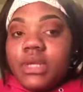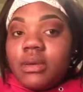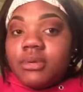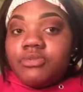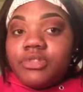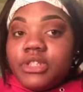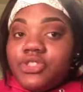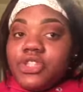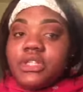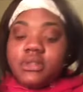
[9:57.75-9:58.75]
I'm gonna really
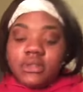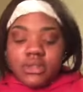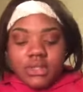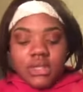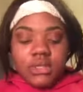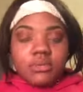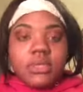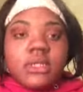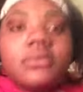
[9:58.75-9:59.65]
try to, okay, let me get